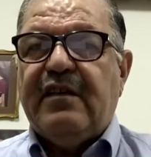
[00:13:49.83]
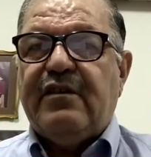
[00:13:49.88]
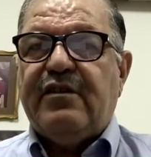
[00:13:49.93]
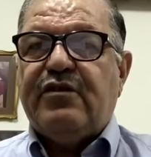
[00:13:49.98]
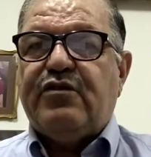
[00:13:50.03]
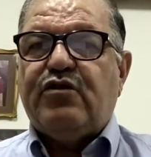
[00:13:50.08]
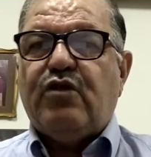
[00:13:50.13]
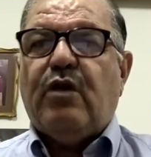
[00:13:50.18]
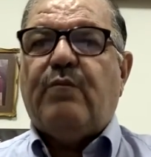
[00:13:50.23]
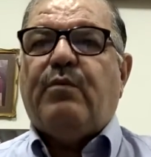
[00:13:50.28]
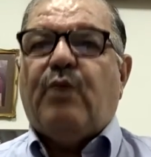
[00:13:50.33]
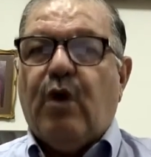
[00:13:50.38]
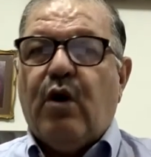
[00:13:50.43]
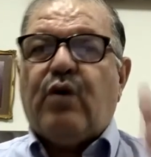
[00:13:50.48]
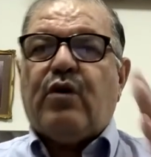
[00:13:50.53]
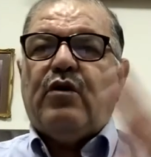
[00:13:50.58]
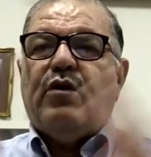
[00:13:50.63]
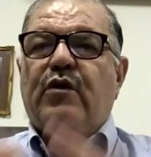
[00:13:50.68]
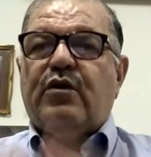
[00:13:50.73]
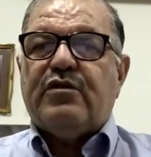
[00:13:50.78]
the job,
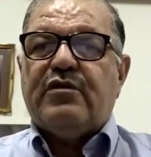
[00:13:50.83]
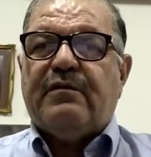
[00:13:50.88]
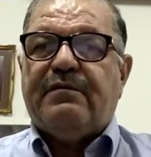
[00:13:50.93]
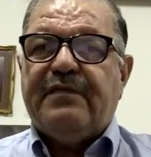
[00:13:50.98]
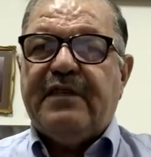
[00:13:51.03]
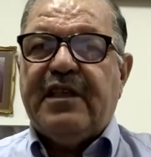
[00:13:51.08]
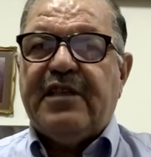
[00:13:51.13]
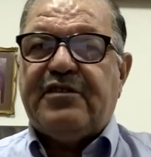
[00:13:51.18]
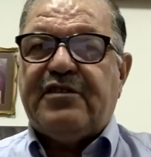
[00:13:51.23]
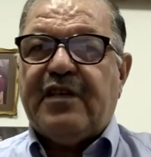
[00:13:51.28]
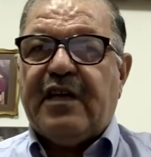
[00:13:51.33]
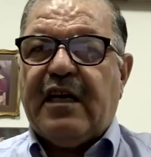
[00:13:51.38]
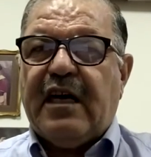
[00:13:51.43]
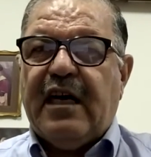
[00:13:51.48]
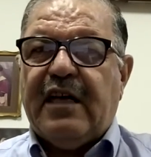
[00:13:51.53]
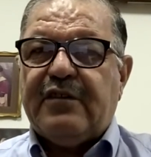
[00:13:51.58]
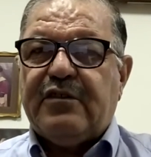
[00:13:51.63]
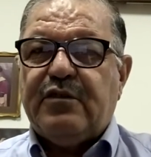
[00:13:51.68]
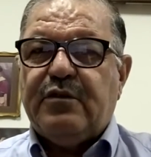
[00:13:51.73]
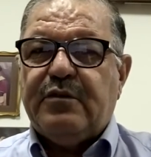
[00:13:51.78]
or laws of nature
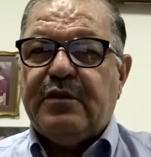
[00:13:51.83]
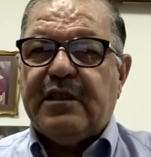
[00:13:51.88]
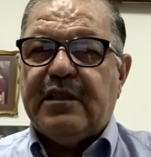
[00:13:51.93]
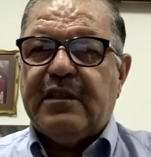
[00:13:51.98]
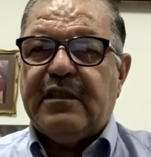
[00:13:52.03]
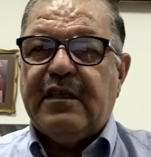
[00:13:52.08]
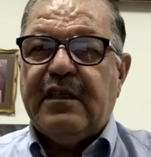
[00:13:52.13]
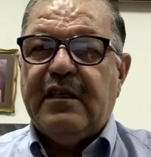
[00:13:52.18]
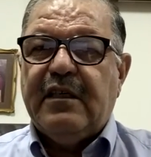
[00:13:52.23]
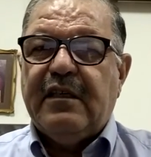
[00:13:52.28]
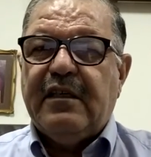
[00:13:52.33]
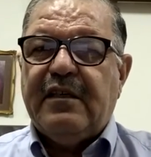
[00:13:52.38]
are doing